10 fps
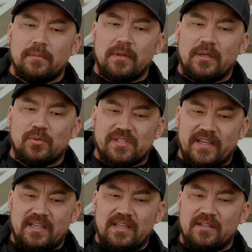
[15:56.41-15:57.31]
He was
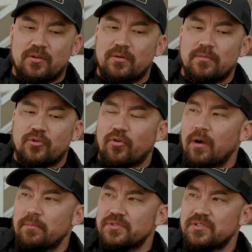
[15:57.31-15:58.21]
like eating
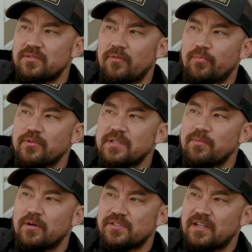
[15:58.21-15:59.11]
crumbs of protein
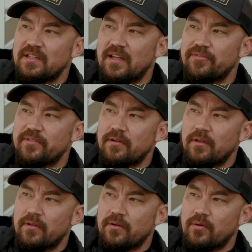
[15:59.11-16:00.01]
bars that I left
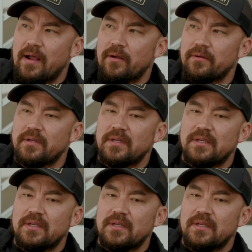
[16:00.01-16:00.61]
on the ground.